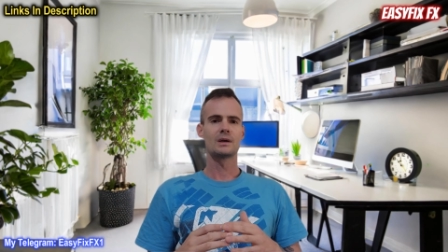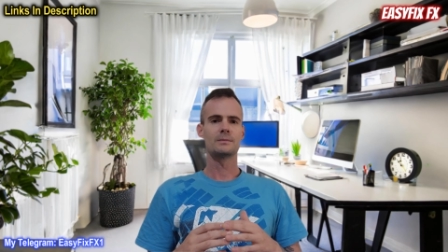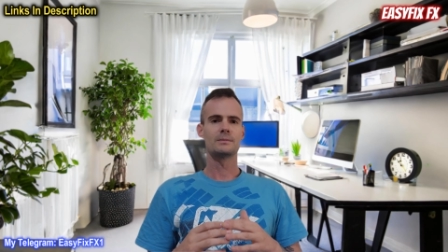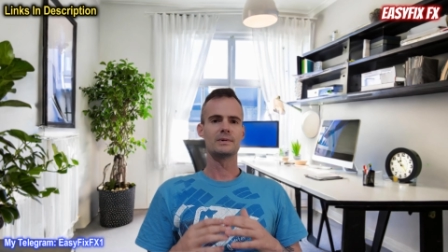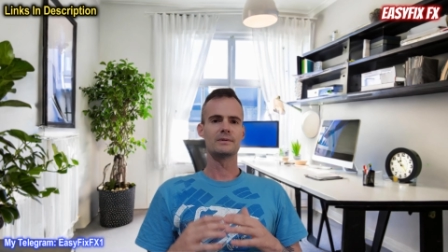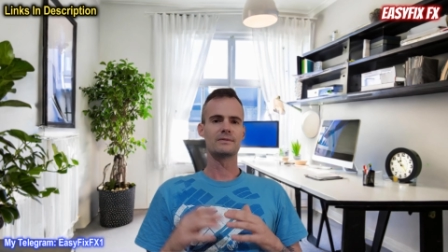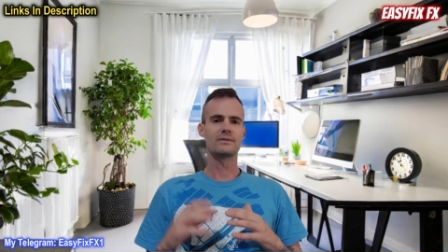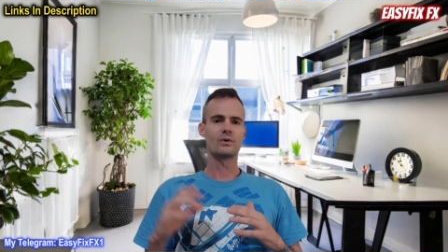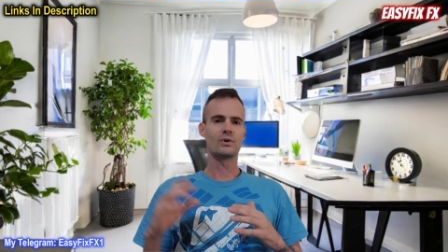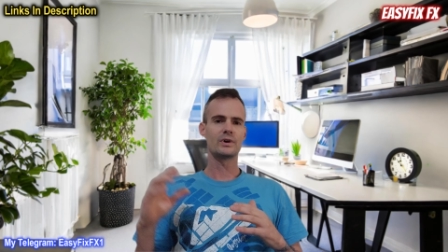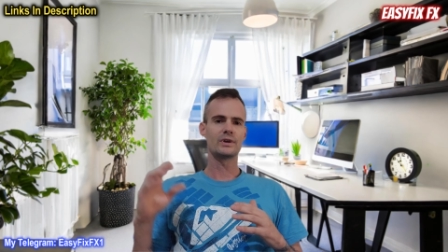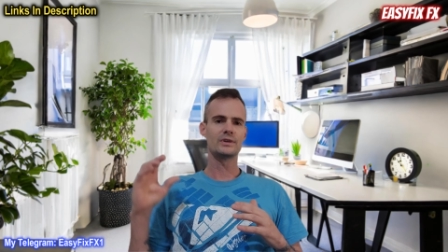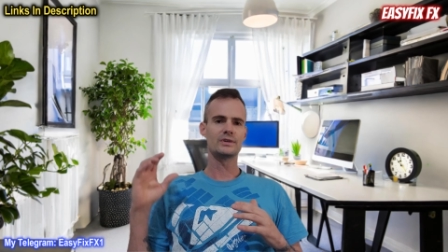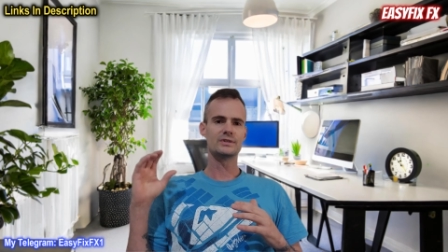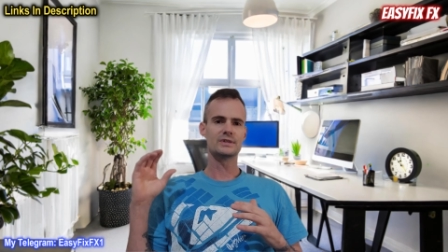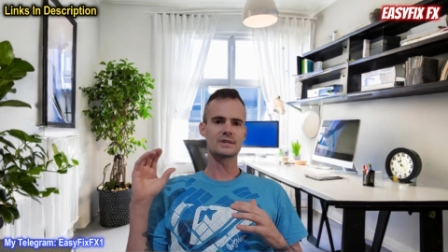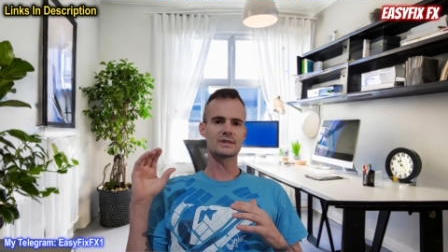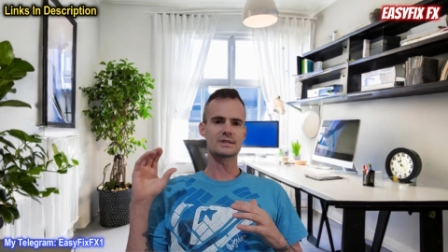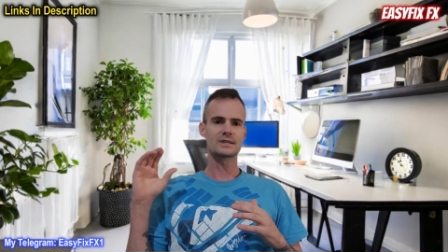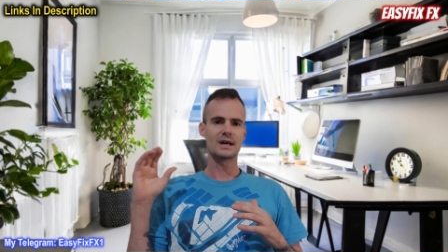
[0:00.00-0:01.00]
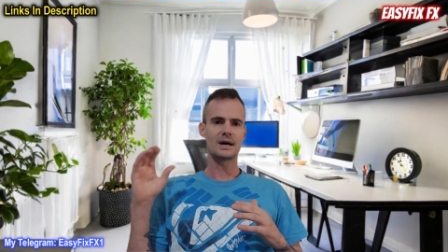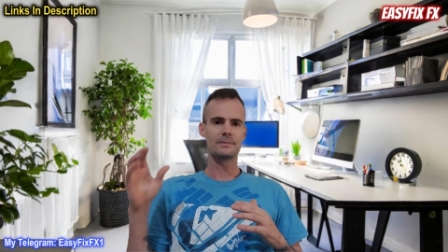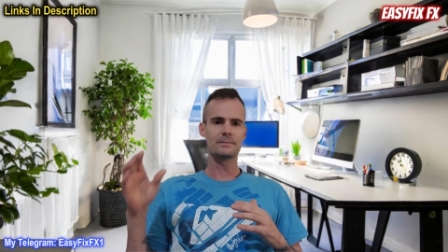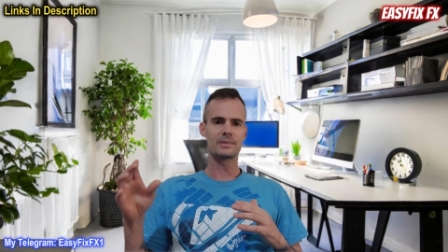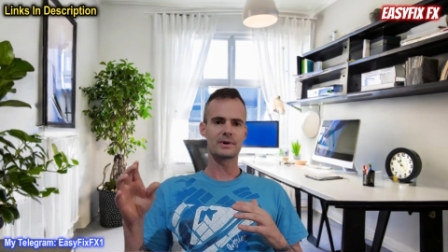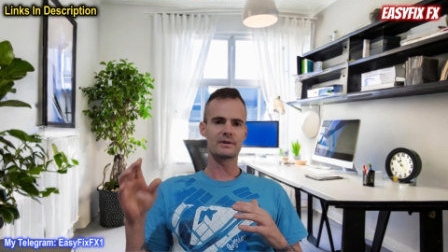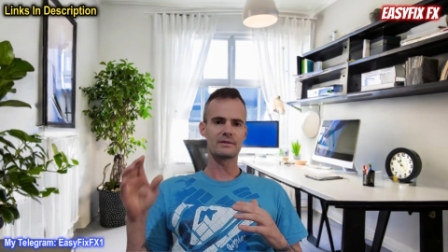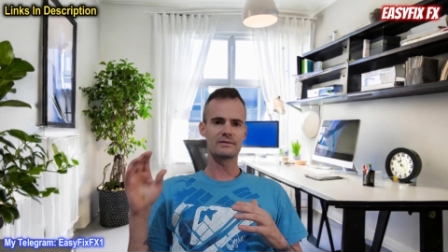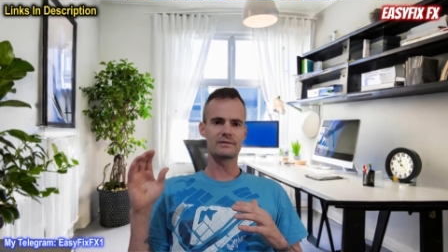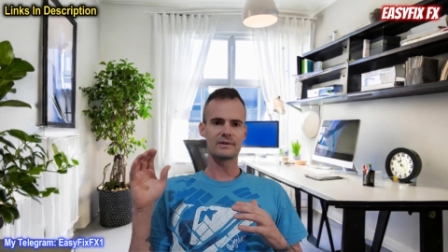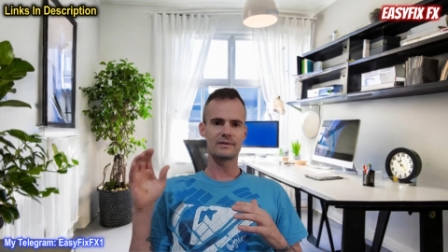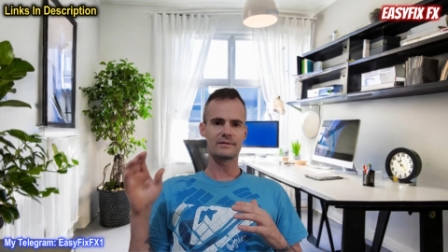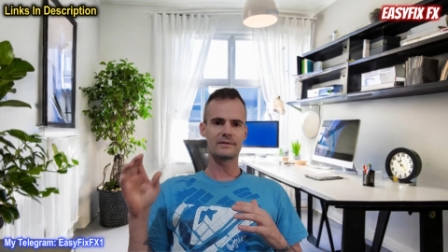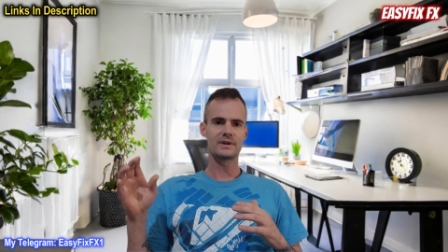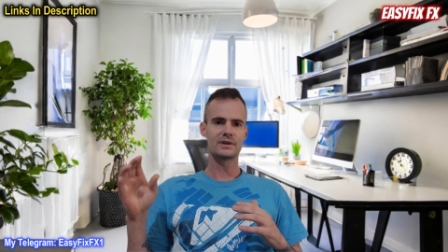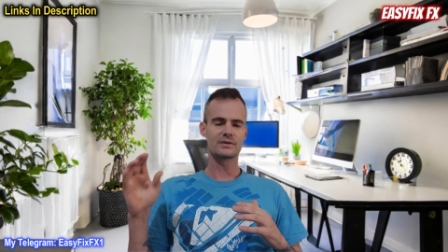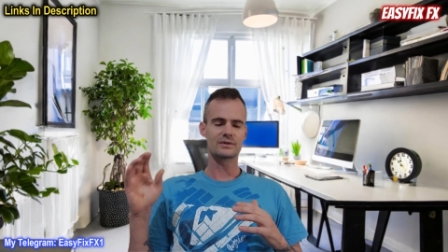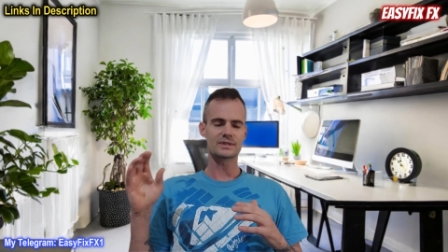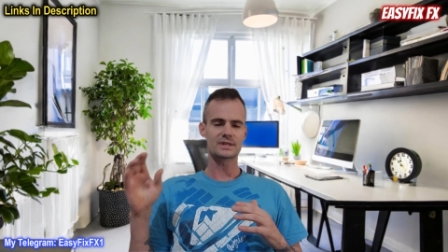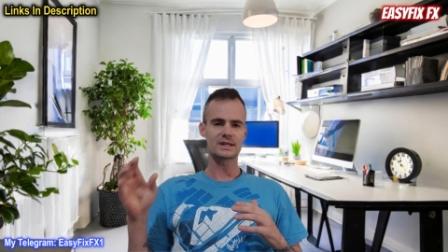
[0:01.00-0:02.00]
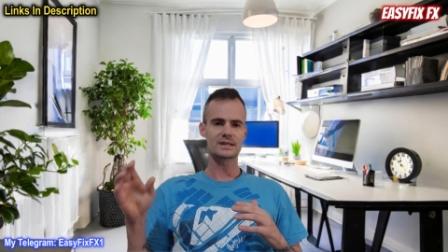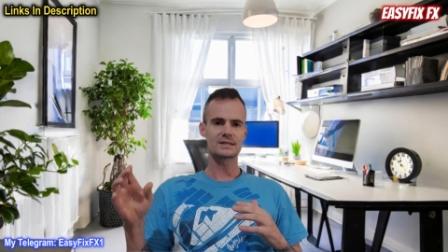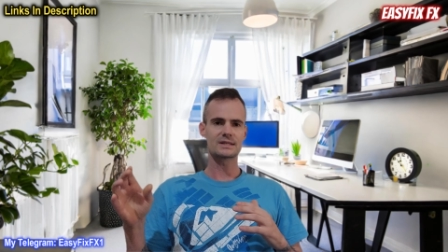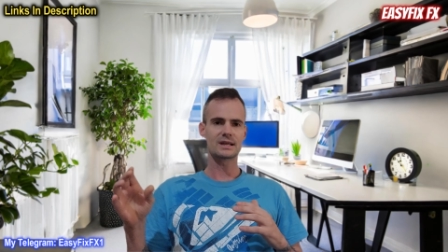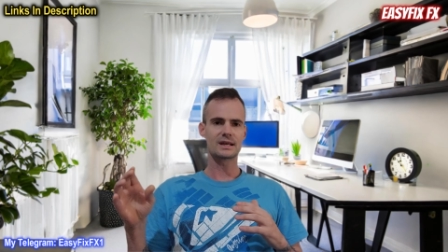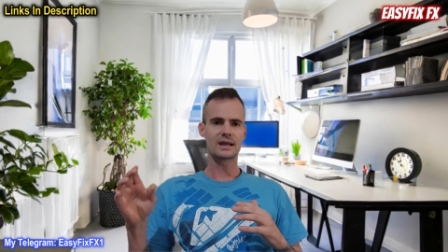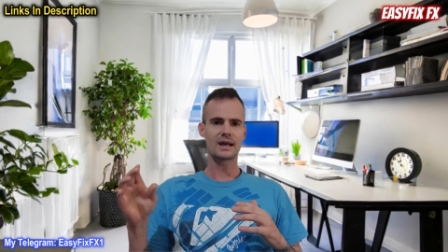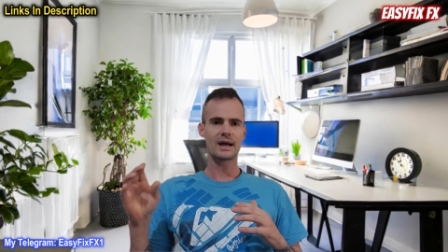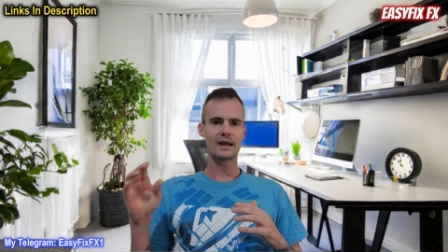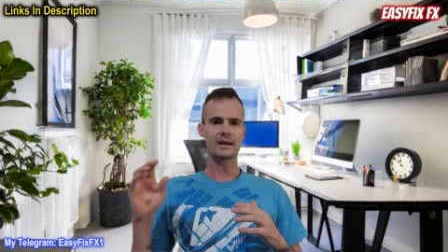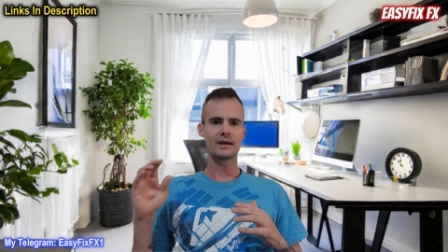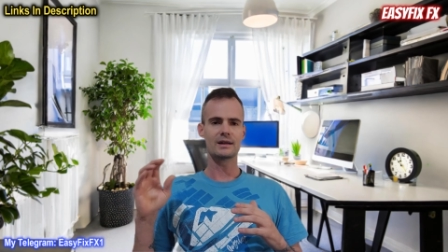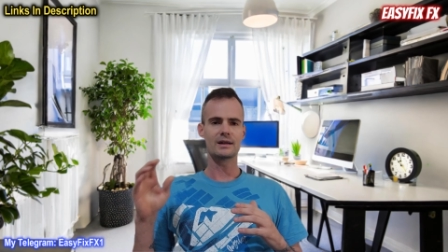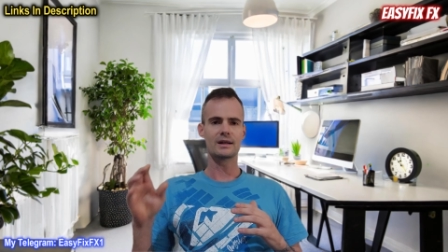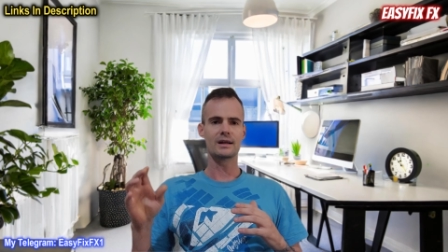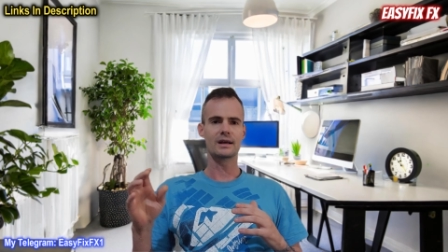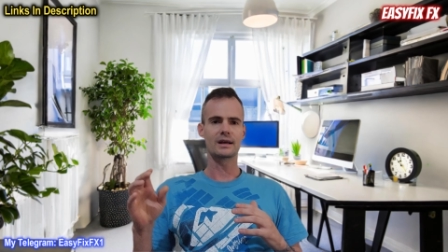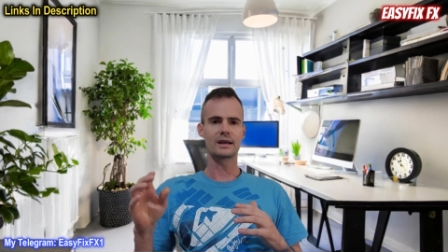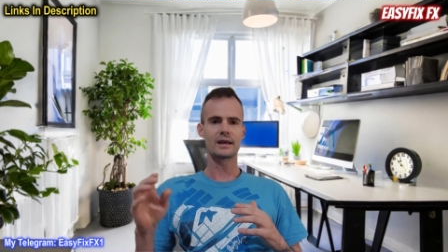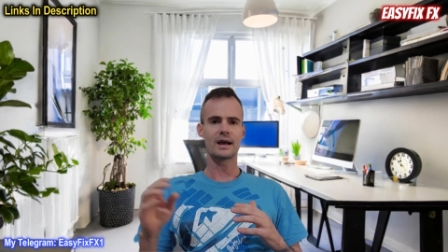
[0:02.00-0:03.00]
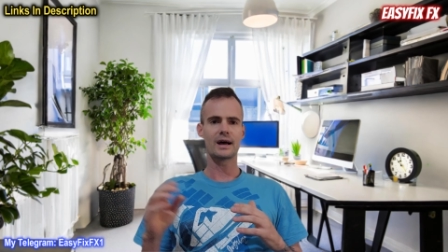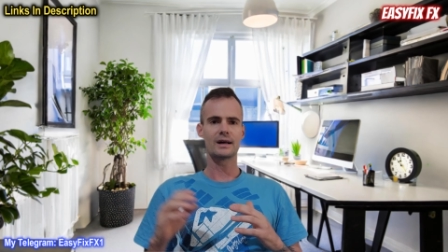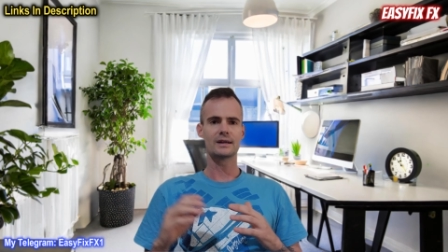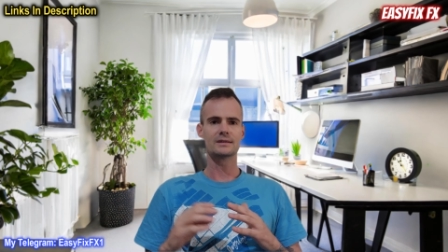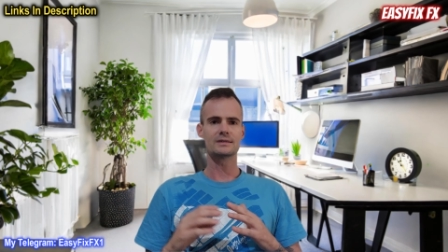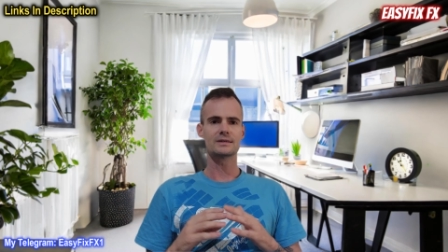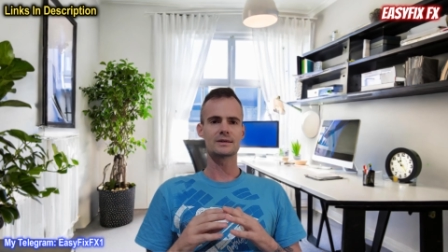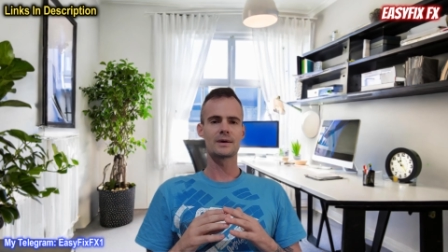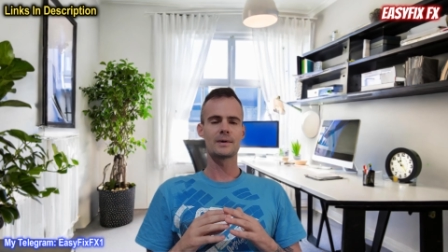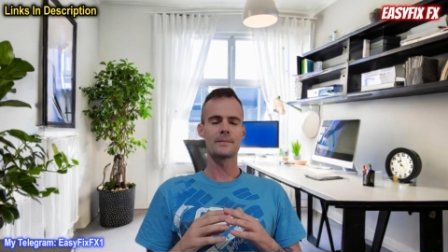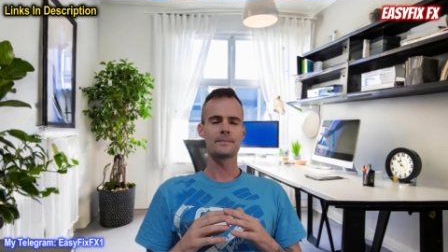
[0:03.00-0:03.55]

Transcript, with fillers: before you just dump in 50 or 60k in an account